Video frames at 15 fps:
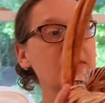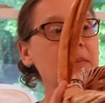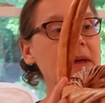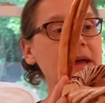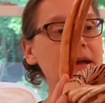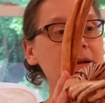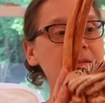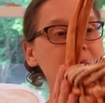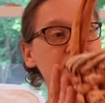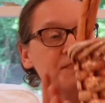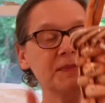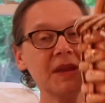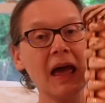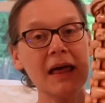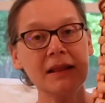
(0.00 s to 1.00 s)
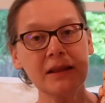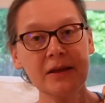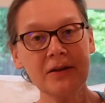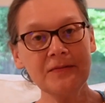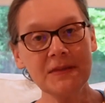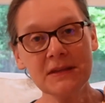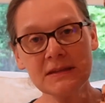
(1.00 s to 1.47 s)
But I
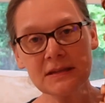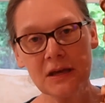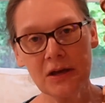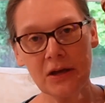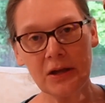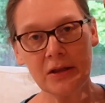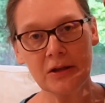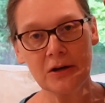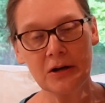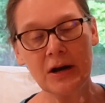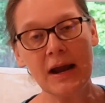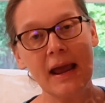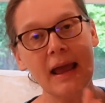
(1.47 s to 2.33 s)
love this color,